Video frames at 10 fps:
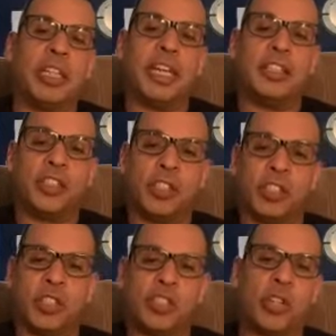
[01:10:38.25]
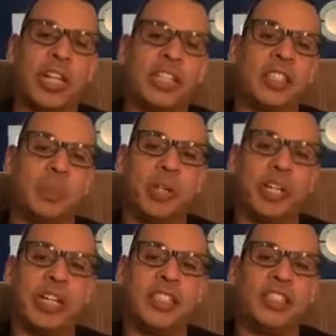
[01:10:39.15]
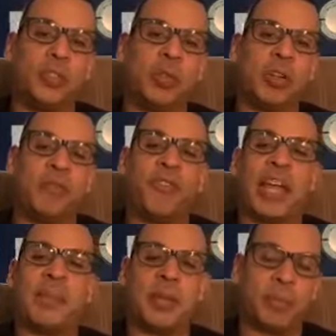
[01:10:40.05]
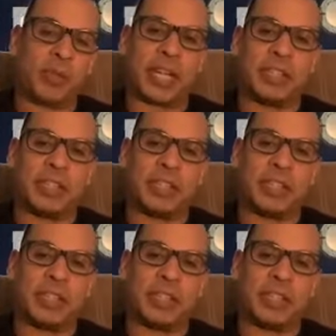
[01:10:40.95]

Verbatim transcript: so like to put it into a family perspective,